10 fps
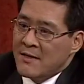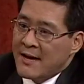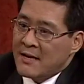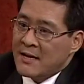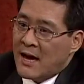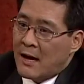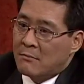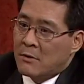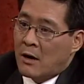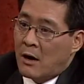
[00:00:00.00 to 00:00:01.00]
They can
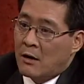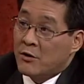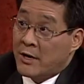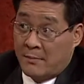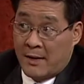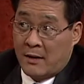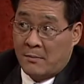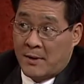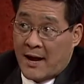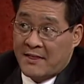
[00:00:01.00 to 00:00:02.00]
um, call or
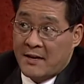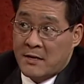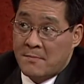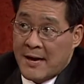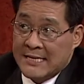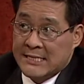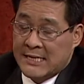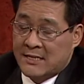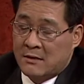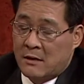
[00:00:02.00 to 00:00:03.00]
email, but I think the best
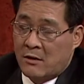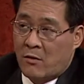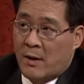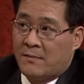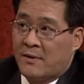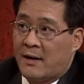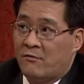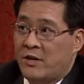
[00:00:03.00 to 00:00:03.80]
thing is to go to our website,